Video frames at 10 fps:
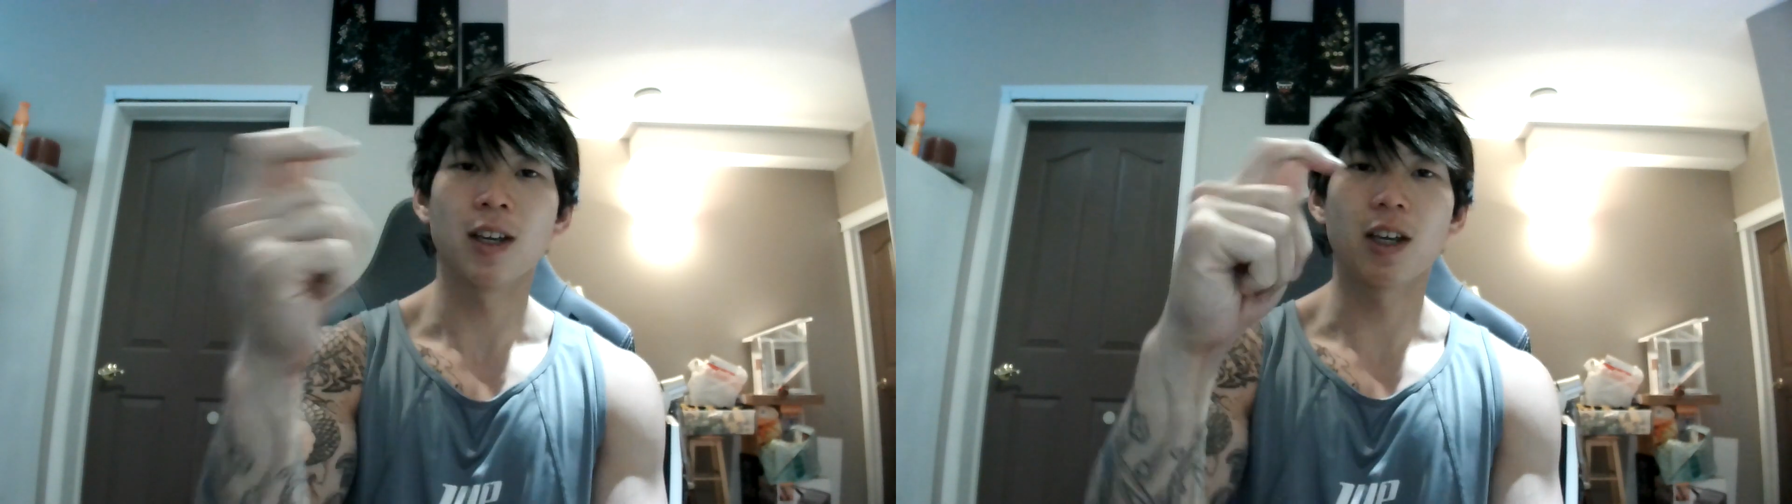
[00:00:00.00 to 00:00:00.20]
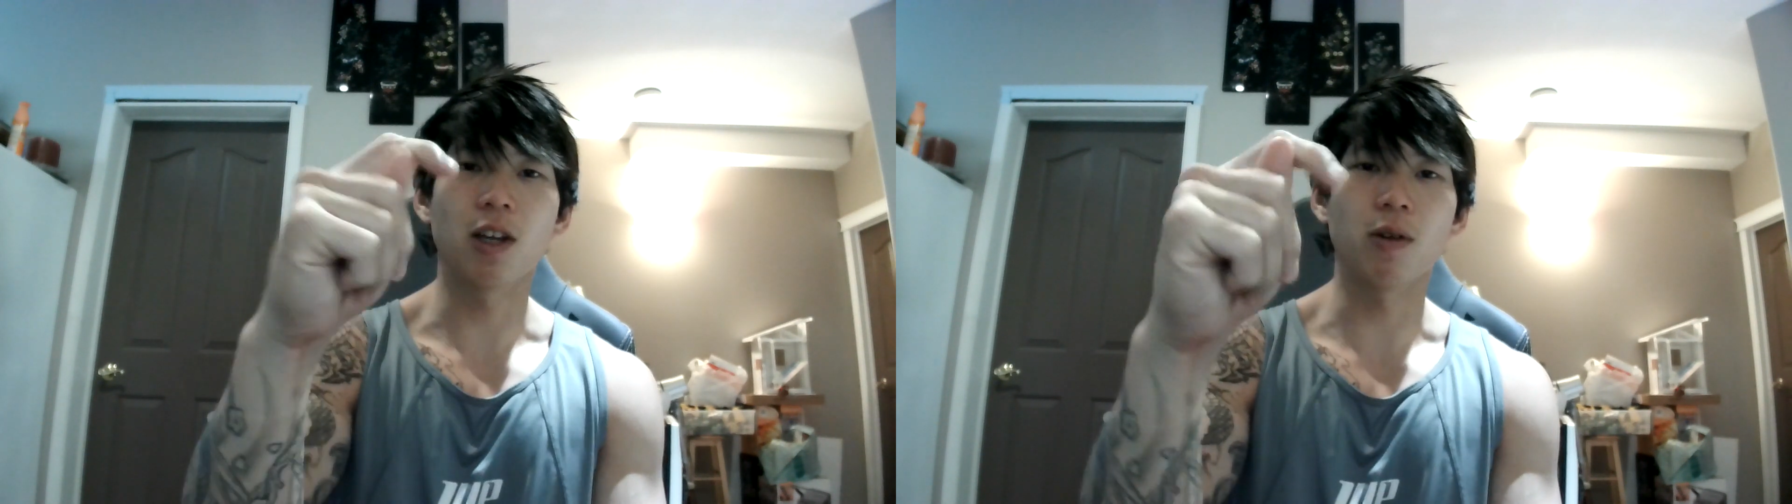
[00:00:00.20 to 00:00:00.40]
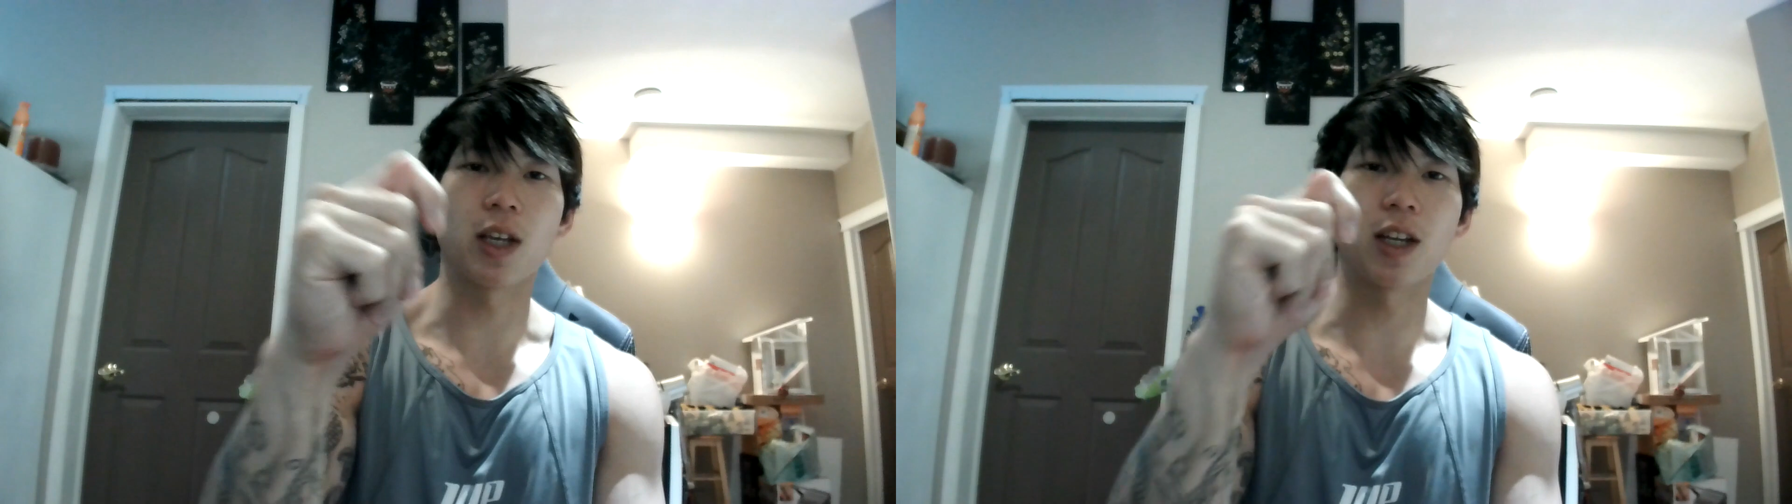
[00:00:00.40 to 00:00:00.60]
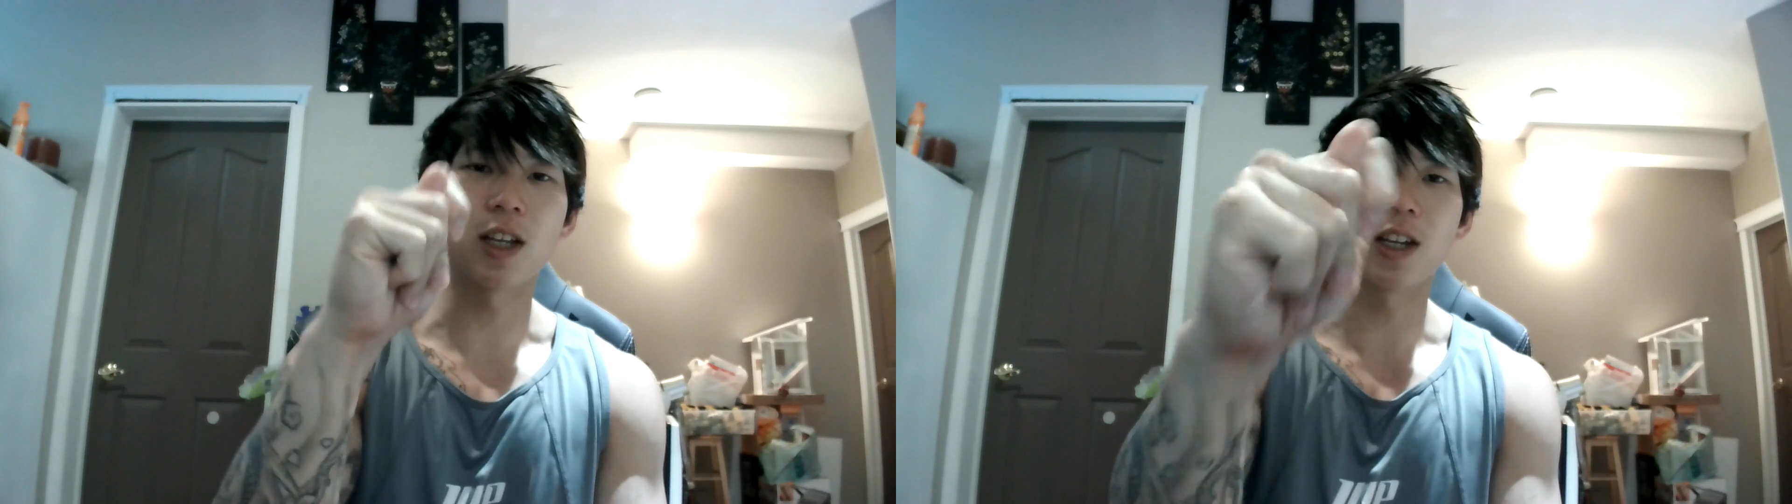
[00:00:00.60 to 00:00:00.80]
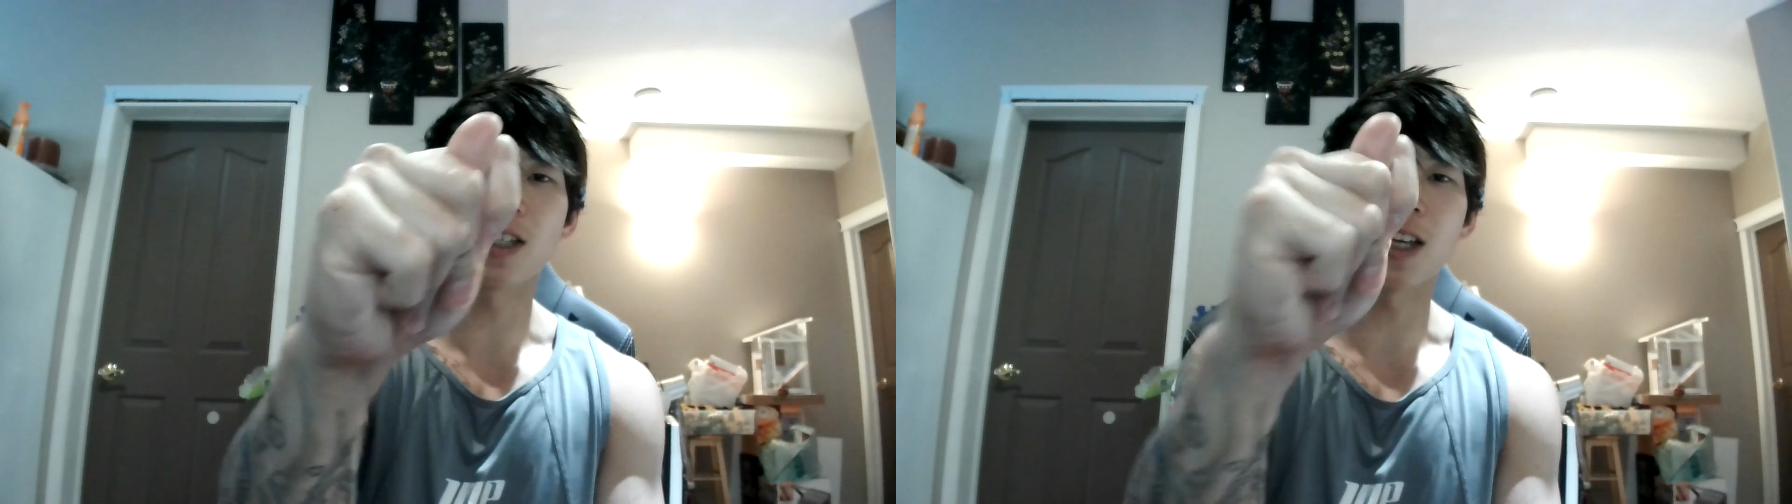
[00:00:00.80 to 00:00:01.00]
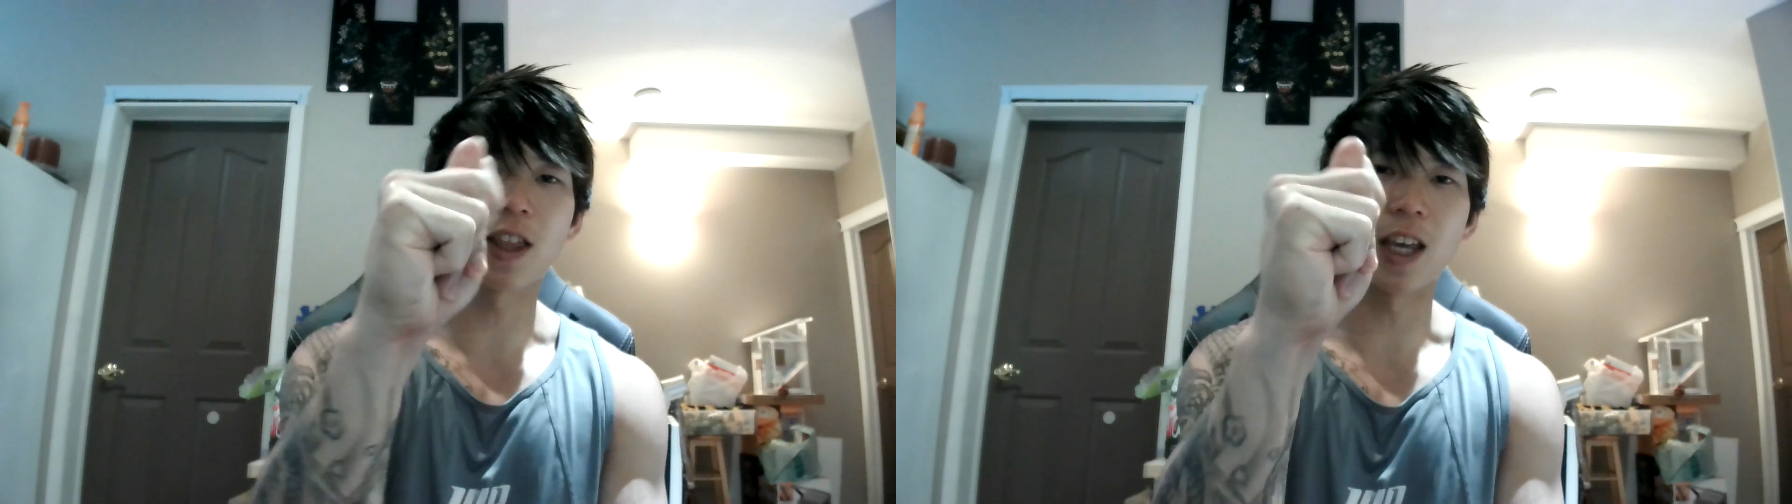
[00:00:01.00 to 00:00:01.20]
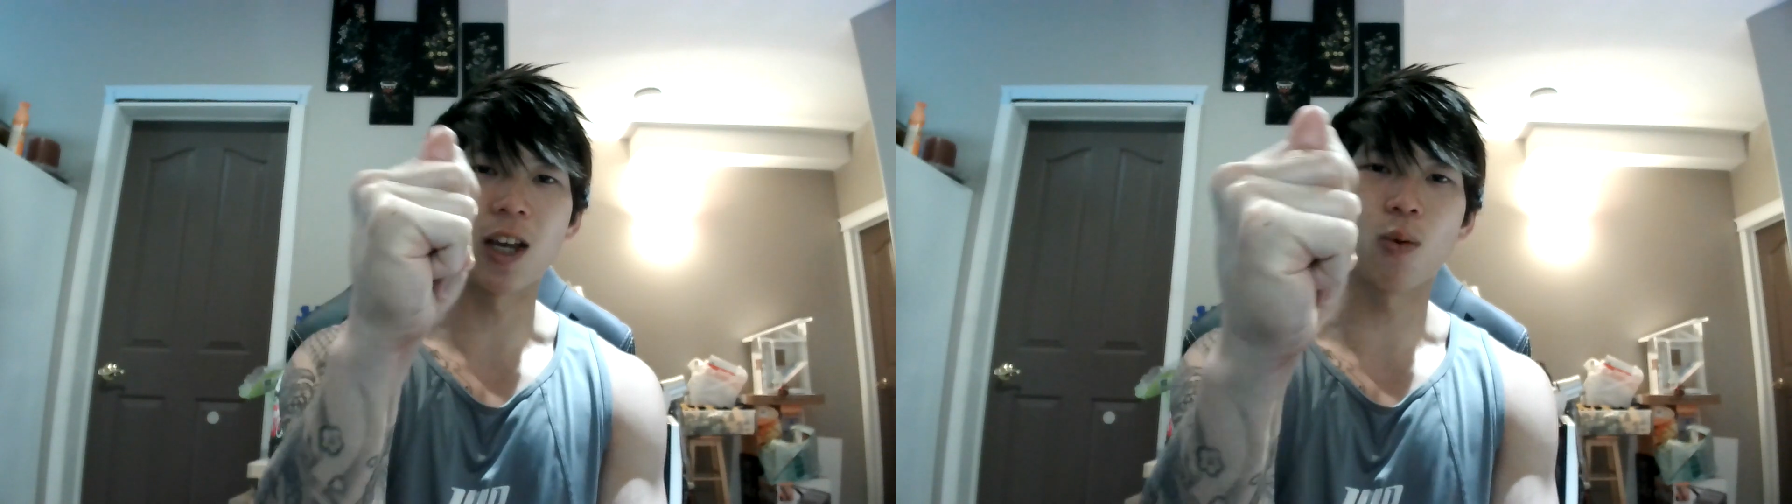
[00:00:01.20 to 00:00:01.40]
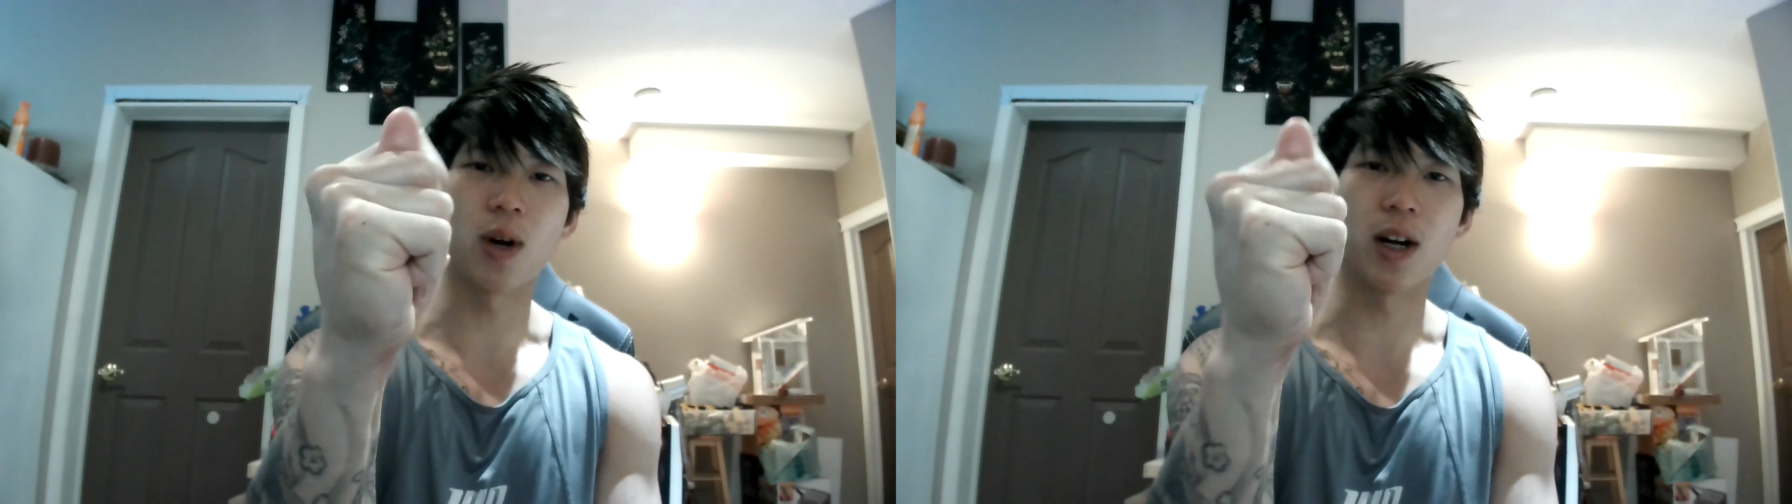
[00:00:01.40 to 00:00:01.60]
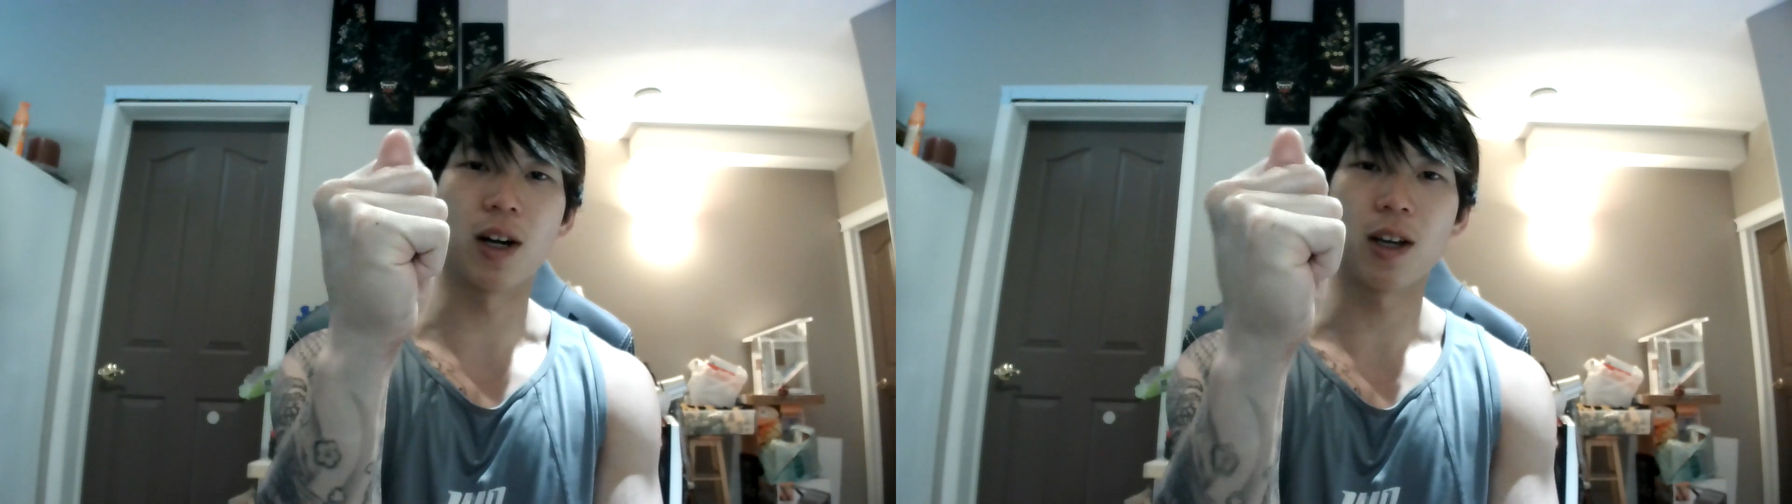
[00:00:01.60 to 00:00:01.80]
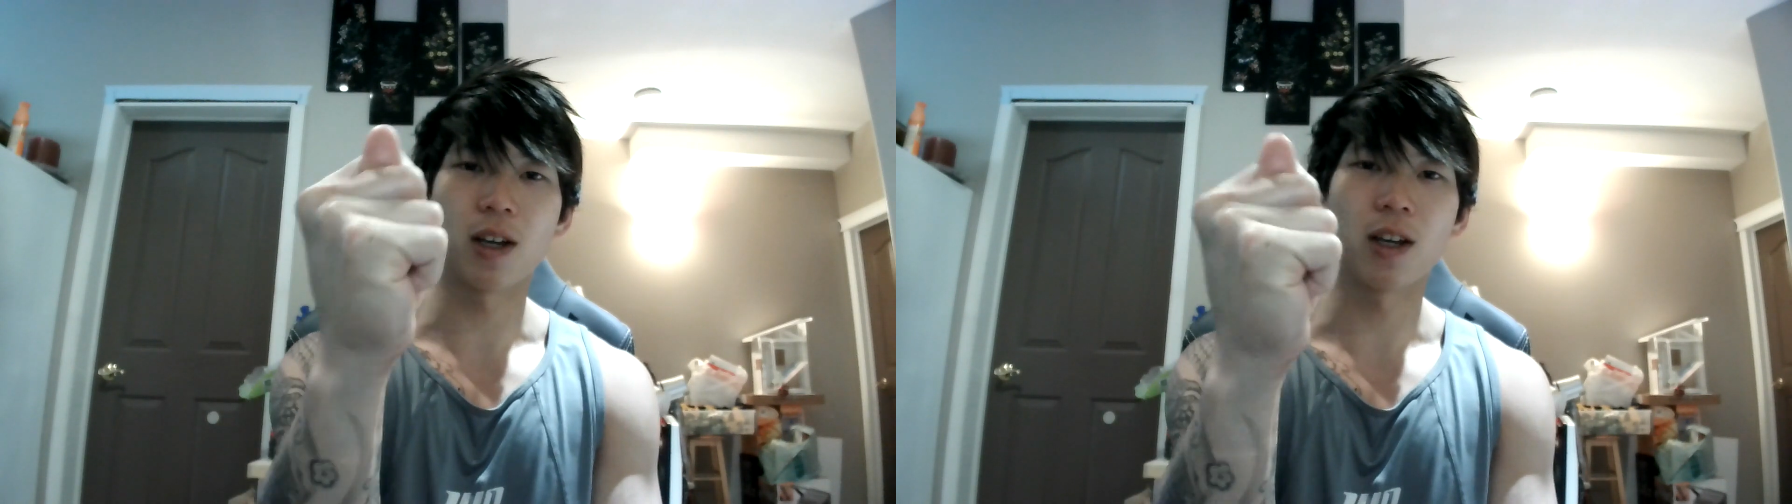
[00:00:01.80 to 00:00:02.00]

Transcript: you know, he does that thing where,